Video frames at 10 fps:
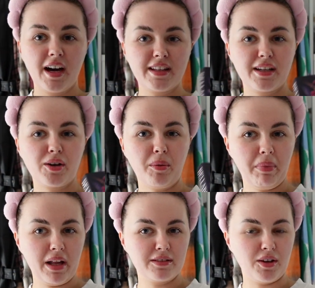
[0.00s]
then I got
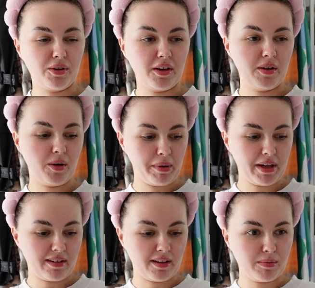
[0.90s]
Belladonna or
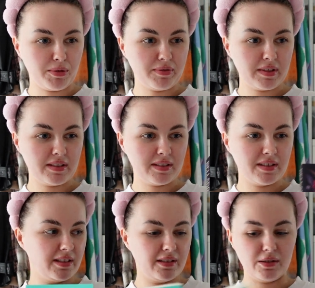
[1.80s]
Better Than the
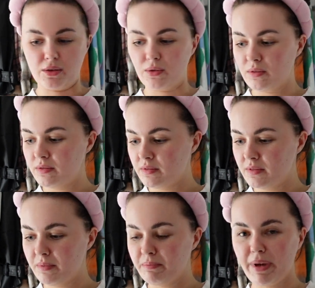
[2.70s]
Movies. No,
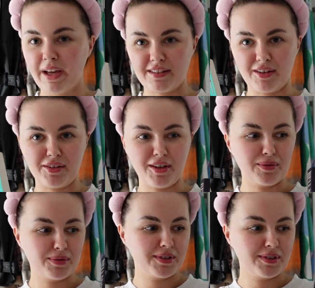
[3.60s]
Better On You.